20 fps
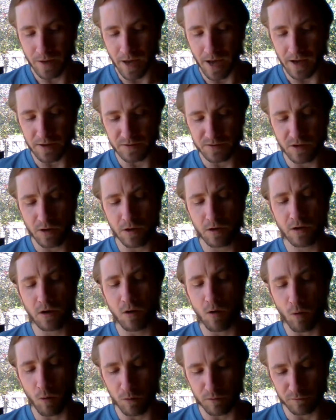As
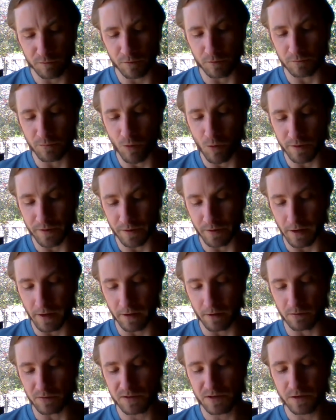Cornford pointed
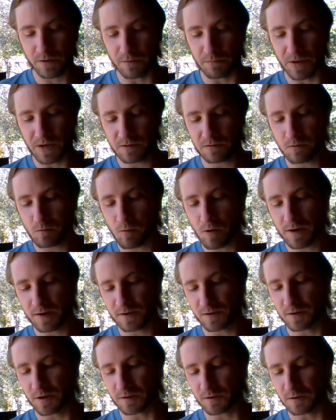out, the best way
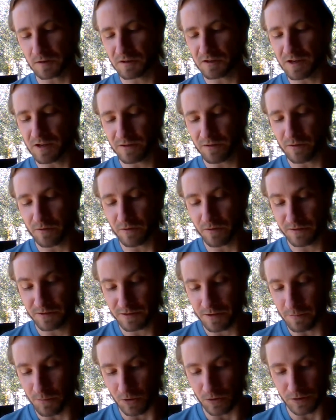to understand the
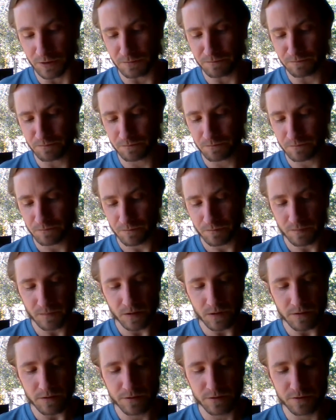simile
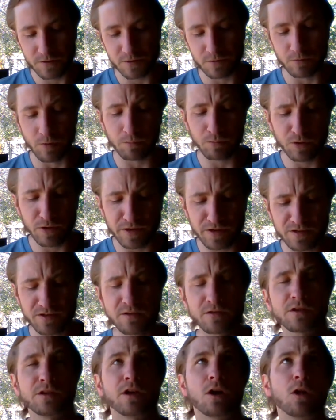is to replace
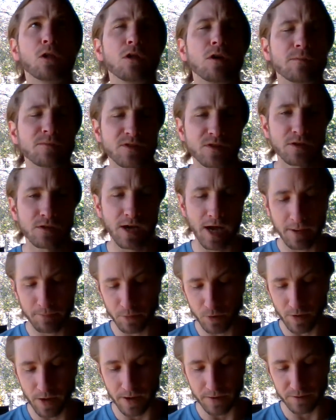the clumsier
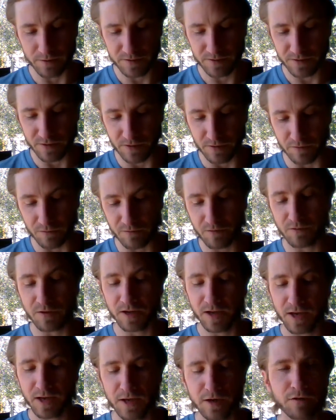apparatus of the
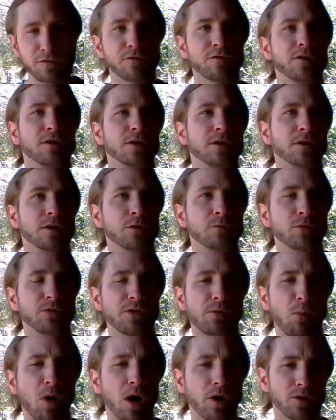cave with
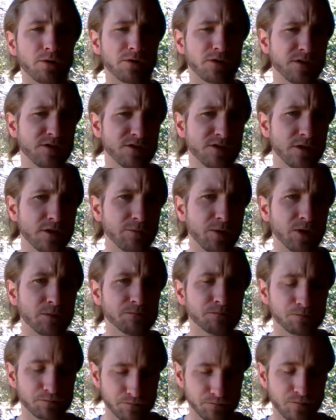the modern cinema.
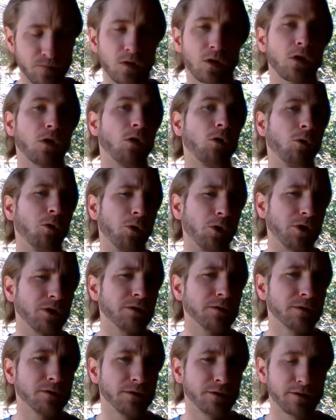
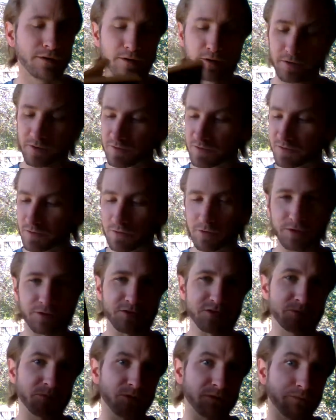Or, considering
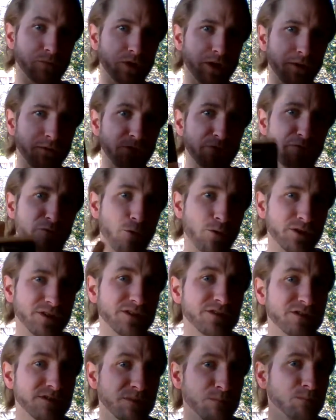this was put out in the
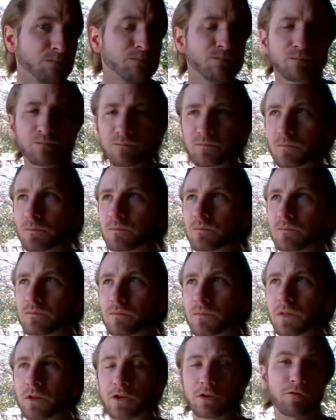40s,
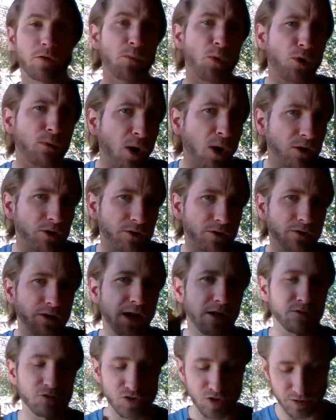think of a more modern
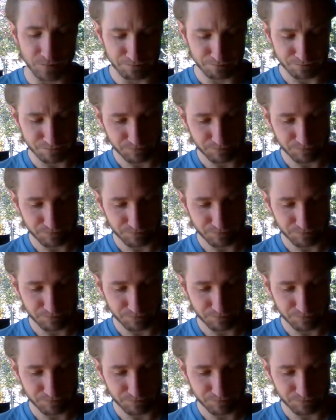analogy.